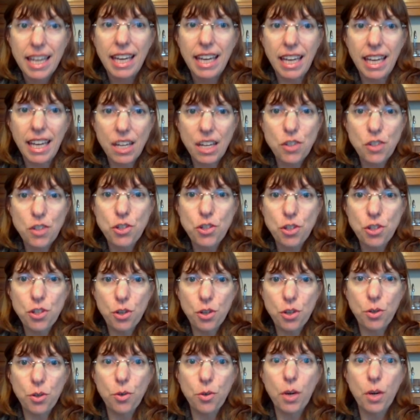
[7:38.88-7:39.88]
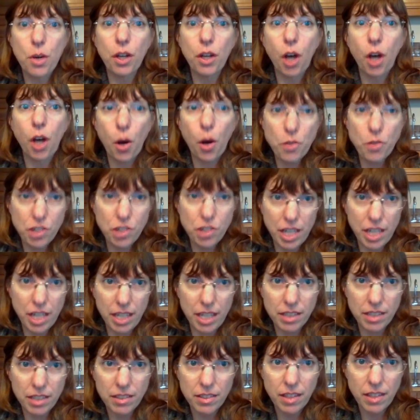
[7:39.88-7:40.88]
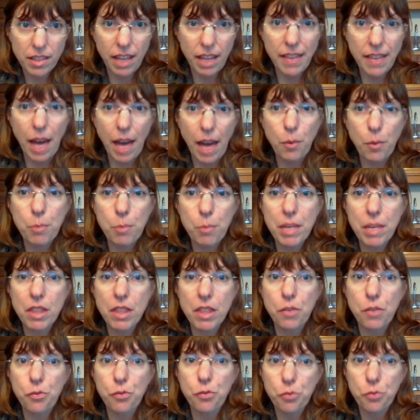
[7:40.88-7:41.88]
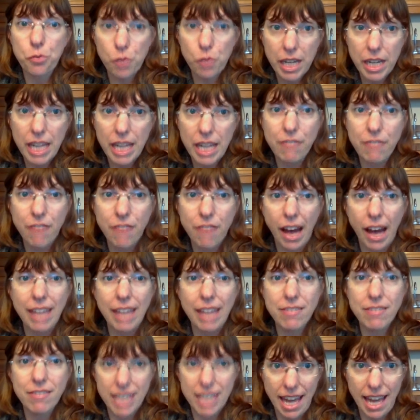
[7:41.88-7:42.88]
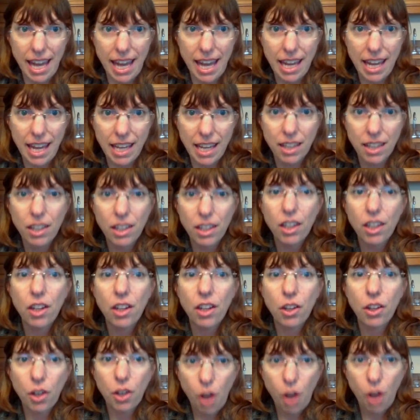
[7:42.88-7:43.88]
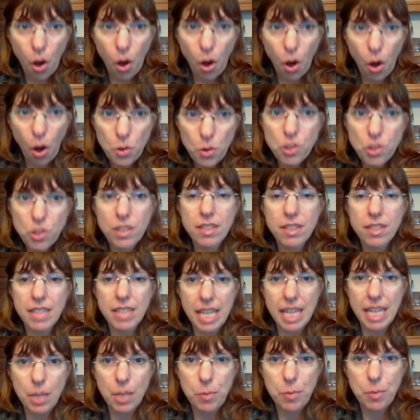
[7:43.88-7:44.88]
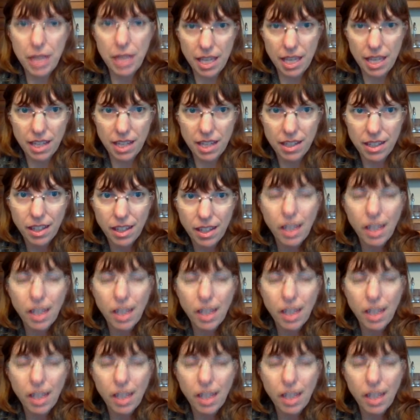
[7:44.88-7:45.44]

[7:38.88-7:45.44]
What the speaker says: into coaching. And that will be the free 5-day coach sneak peek.